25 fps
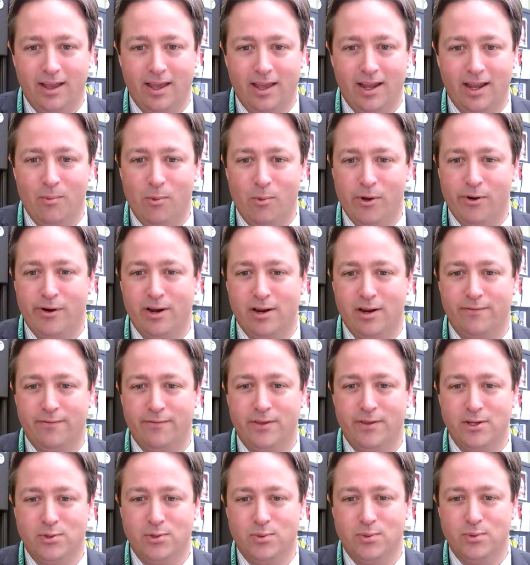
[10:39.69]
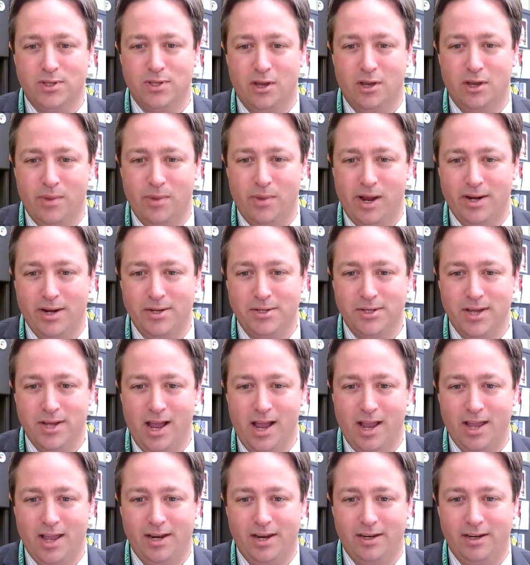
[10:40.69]
And I'm wondering if this was done by
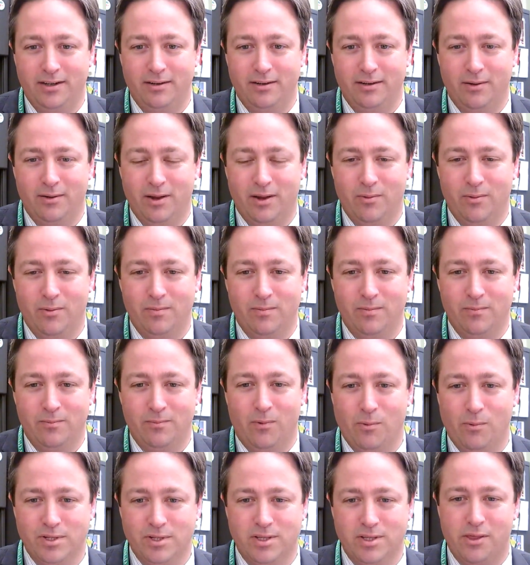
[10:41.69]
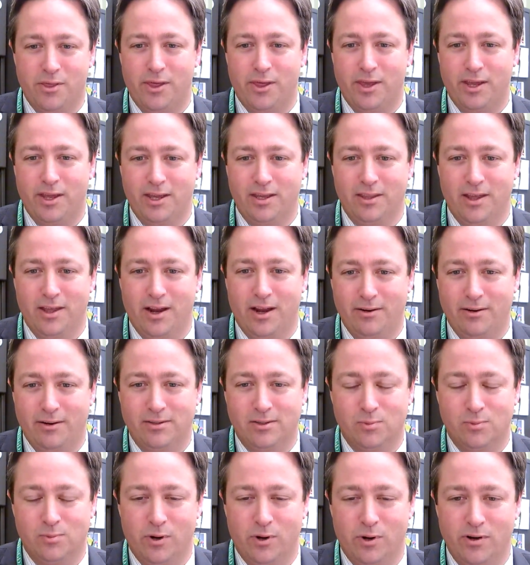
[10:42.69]
design and what was the thinking there?
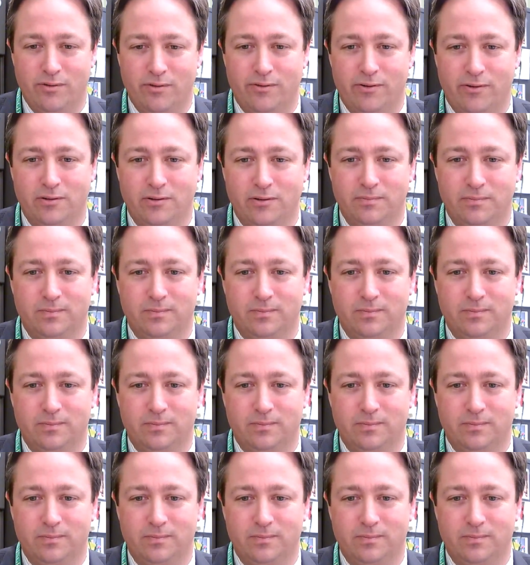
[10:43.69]
It's wonderful.